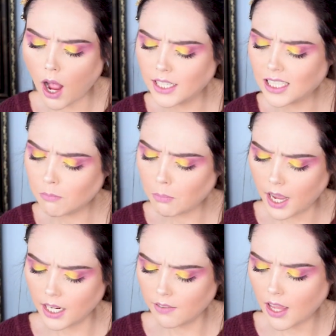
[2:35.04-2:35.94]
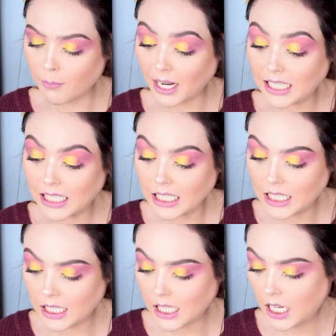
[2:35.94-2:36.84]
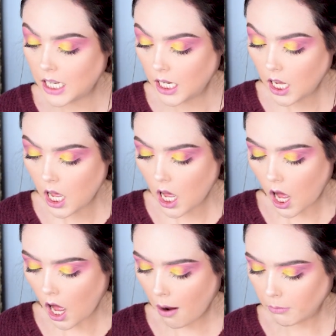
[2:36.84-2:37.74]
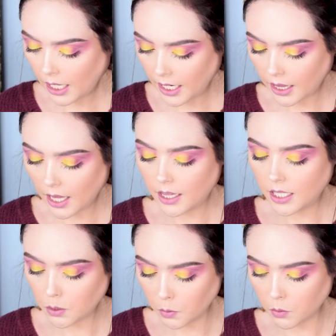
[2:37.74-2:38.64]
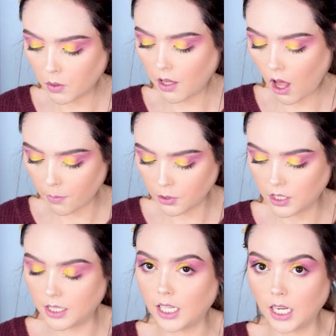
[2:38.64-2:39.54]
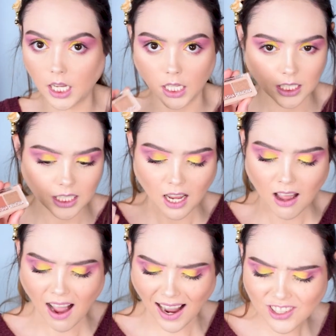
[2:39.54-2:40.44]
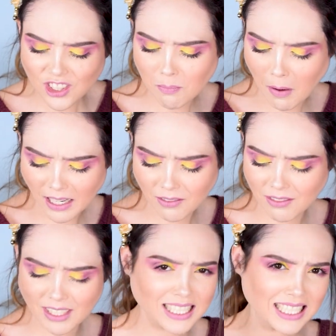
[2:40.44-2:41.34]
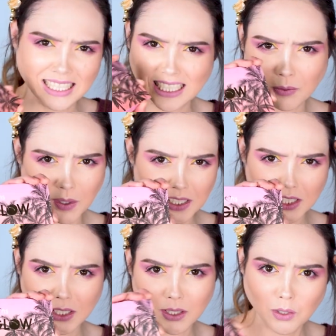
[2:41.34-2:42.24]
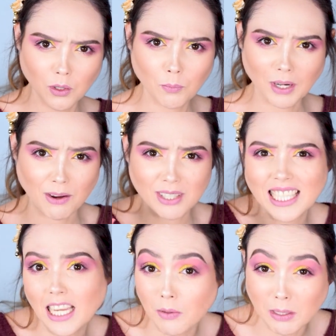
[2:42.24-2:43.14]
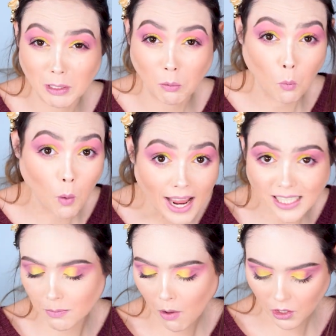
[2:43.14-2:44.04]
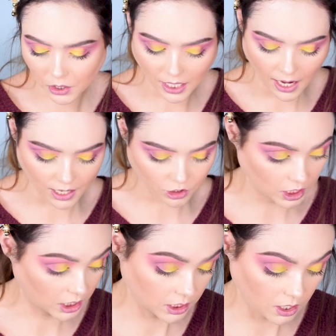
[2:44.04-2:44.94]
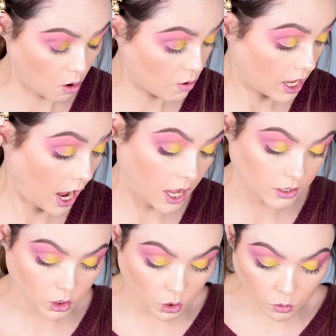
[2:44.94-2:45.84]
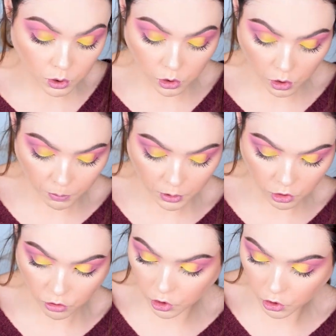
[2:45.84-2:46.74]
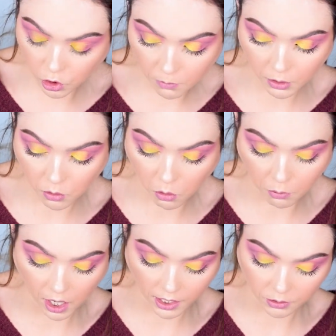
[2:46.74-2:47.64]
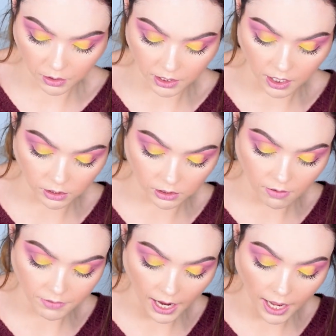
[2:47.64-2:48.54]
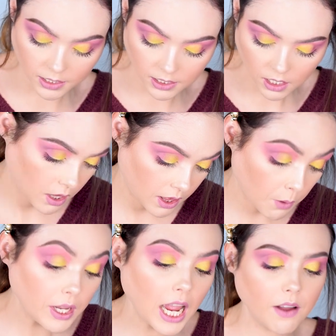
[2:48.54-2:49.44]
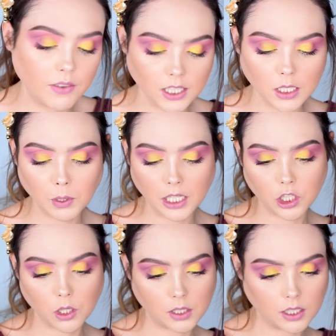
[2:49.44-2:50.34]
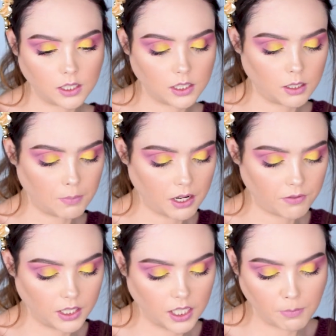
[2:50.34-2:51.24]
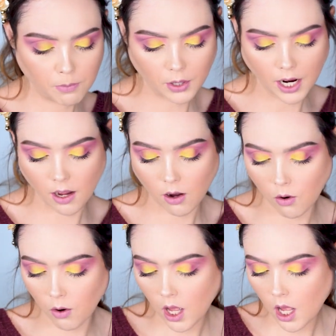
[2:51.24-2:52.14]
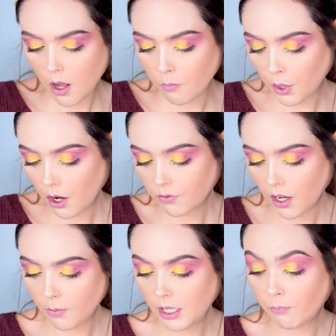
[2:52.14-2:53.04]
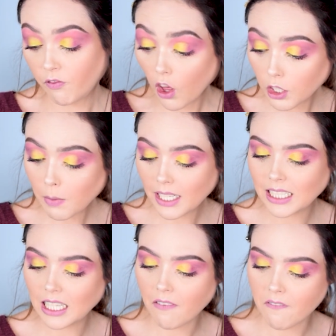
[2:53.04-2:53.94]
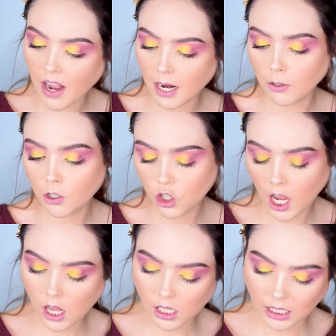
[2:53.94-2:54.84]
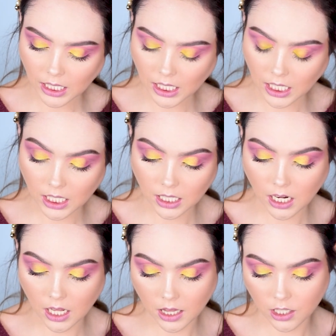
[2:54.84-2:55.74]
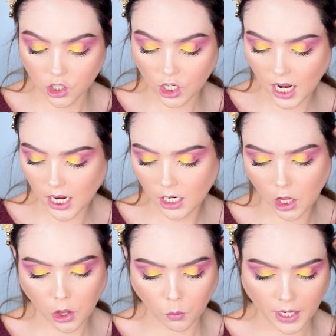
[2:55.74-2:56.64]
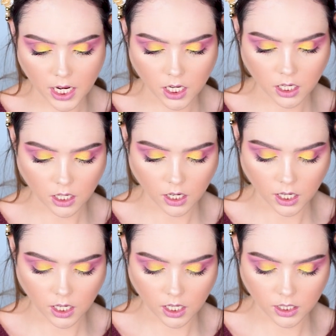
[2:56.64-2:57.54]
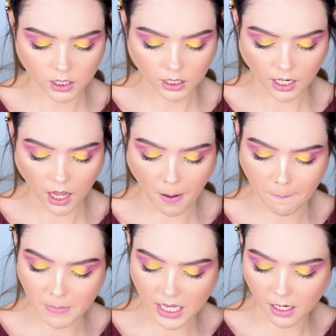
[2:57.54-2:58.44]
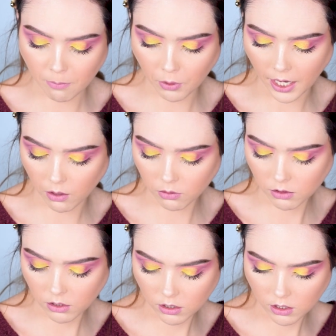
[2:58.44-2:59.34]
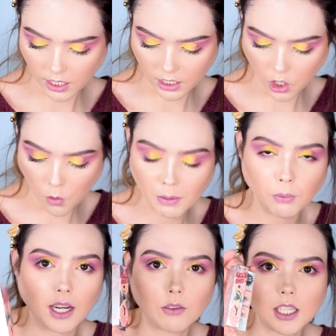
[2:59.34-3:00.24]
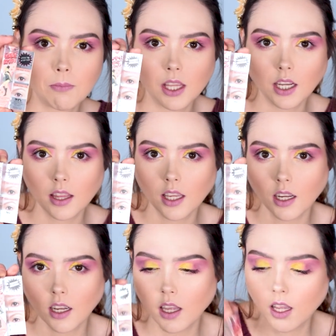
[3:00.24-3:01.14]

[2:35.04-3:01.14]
I didn't buy any of that, but I did see um, like that this was one of the options in it. I actually might have even seen this one too, but I was thinking it was gonna be way smaller than it actually is. So yeah, two super, super cool products right there. love that. Then we have, this is what I chose. This is the Benefit Gimme Brow Brow Volumizing Fiber Gel in the shade three. It's like a medium brown, like a taupey brown type thing, I think.